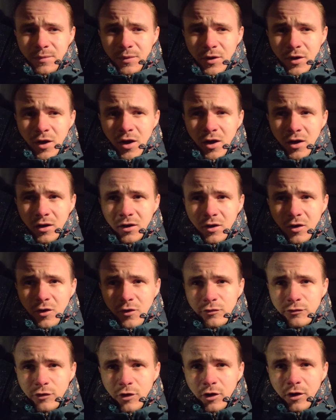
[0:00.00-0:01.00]
But
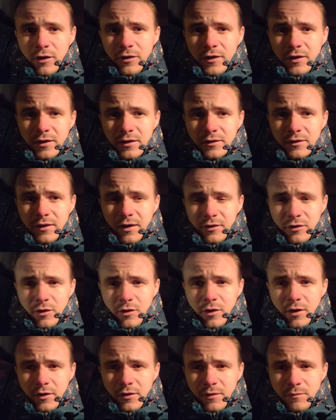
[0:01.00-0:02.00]
overall, I think that's
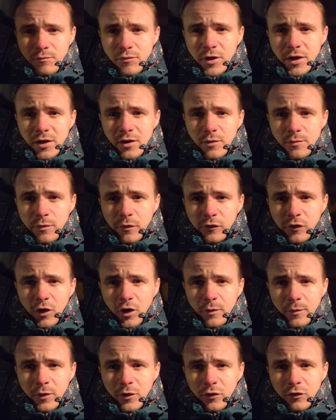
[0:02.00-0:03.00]
a pretty good
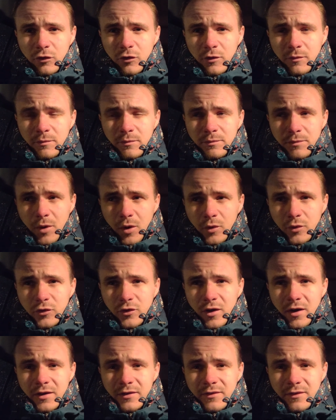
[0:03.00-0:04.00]
performance from both
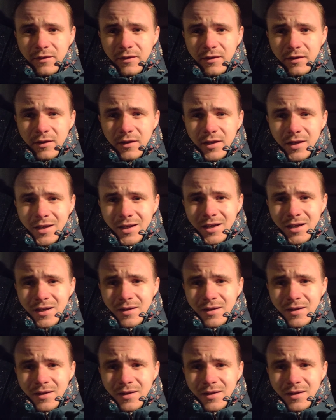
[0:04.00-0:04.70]
sides. I think